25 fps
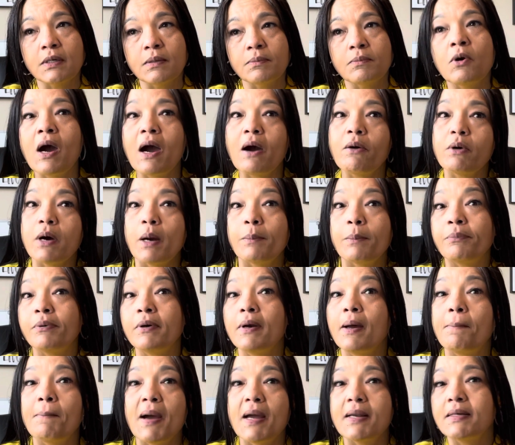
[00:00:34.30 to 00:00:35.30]
how I
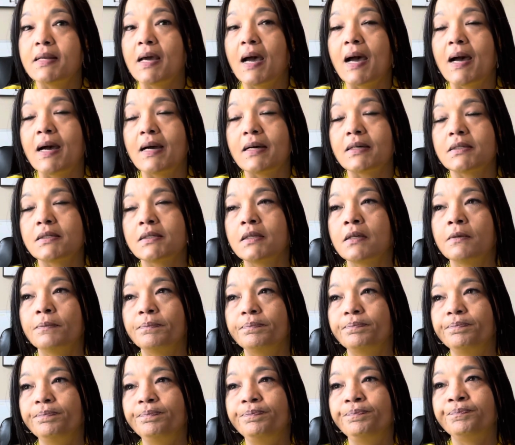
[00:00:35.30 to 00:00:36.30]
prep my docs.
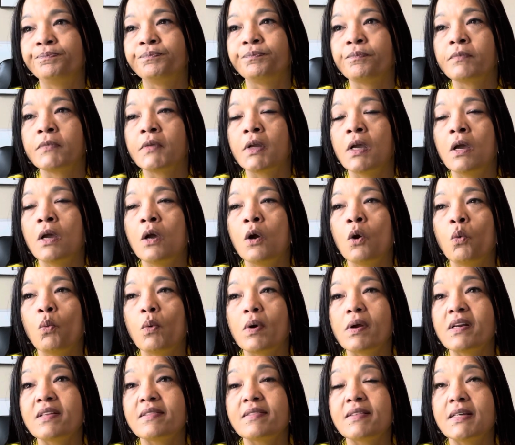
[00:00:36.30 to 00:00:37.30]

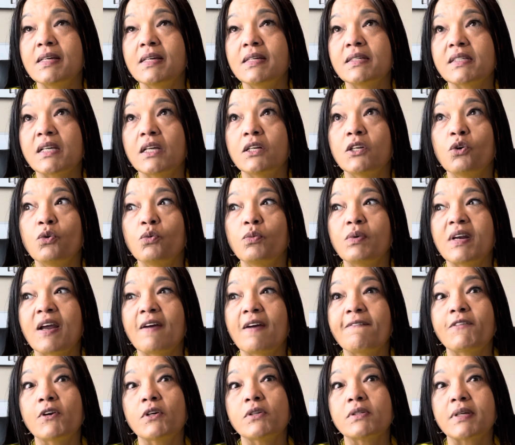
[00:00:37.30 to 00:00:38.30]
One of the things I know when I
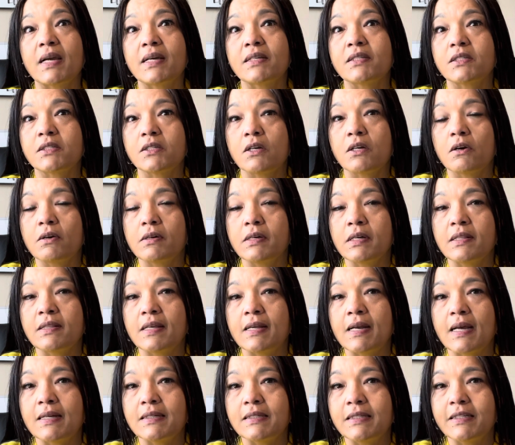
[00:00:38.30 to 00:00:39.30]
first got started
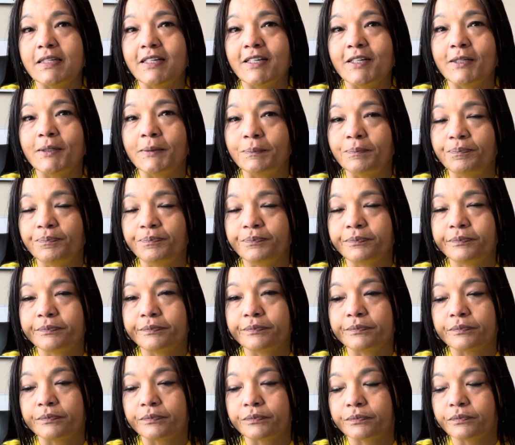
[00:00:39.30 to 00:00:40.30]
that I did
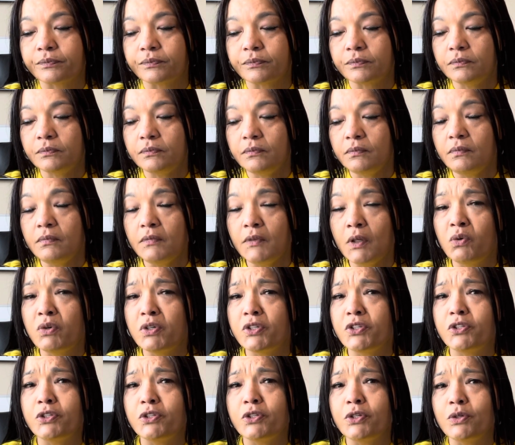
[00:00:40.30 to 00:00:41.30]

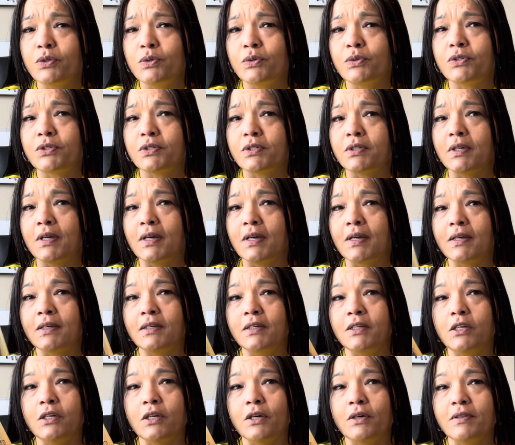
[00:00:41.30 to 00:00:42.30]
was use,
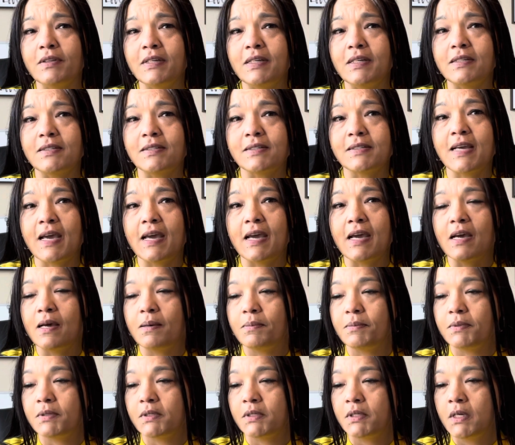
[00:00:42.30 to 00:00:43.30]
these
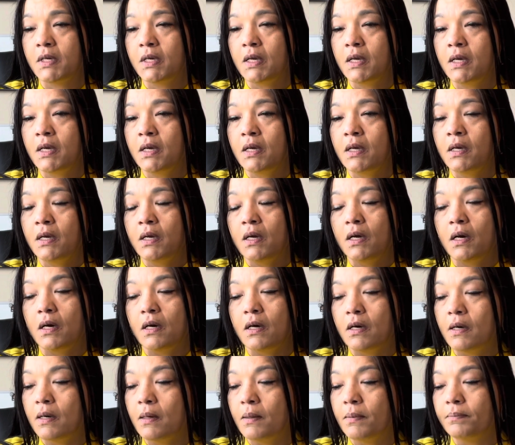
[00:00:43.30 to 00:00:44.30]
tabs.
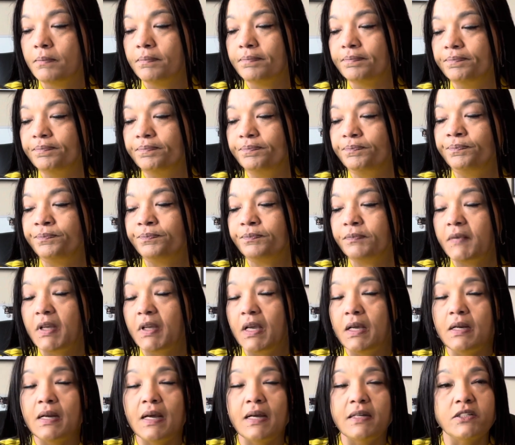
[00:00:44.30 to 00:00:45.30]
And
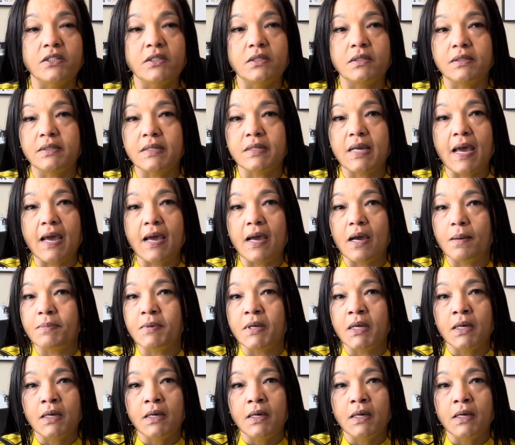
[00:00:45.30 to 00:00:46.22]
I just tabbed